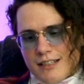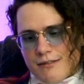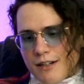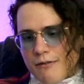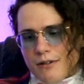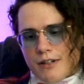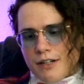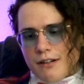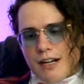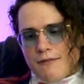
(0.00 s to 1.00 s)
If I were a
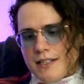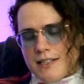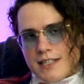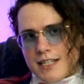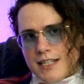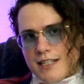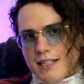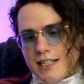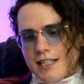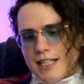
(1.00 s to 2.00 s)
crafty sick
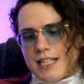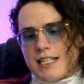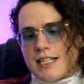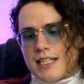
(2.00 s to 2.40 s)
needly,